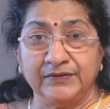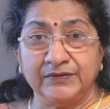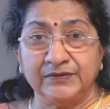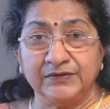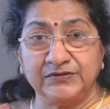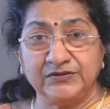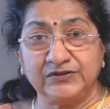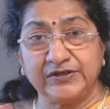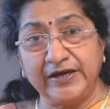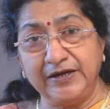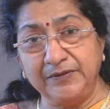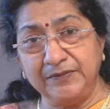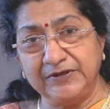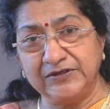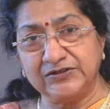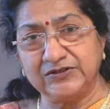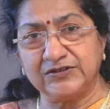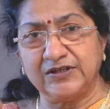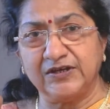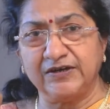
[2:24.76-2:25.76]
Same
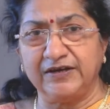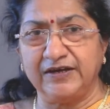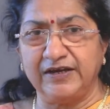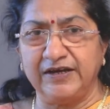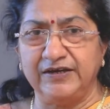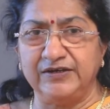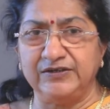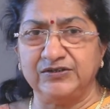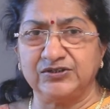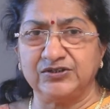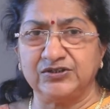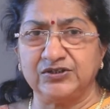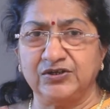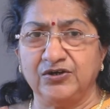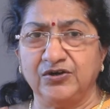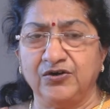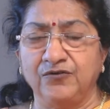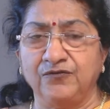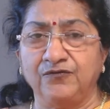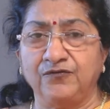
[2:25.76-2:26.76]
is the case
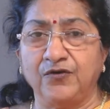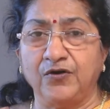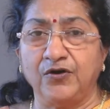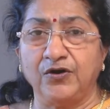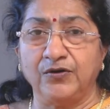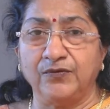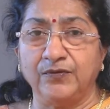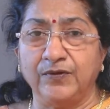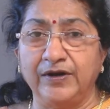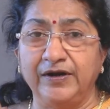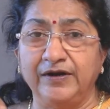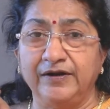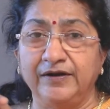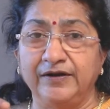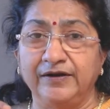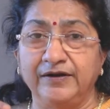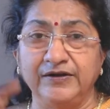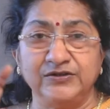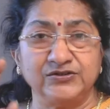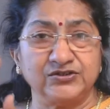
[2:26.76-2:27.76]
for our
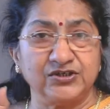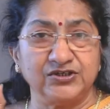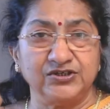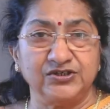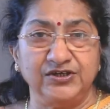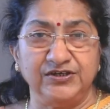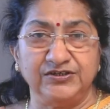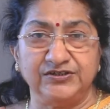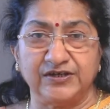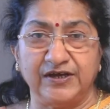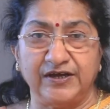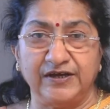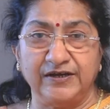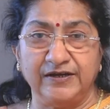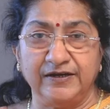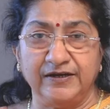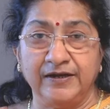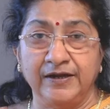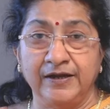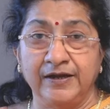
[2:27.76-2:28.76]
research design.
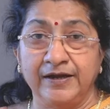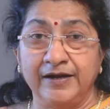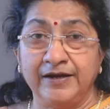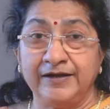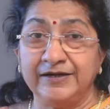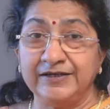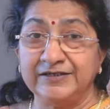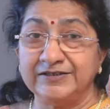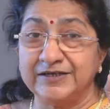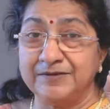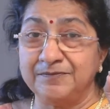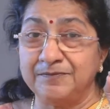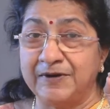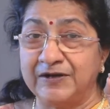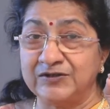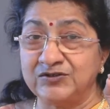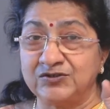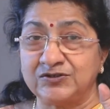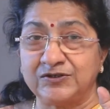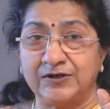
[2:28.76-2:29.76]
It is a
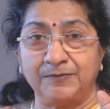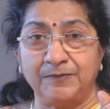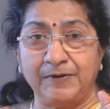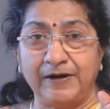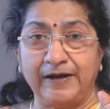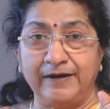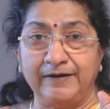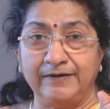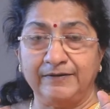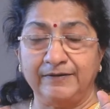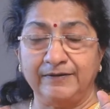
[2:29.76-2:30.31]
master plan.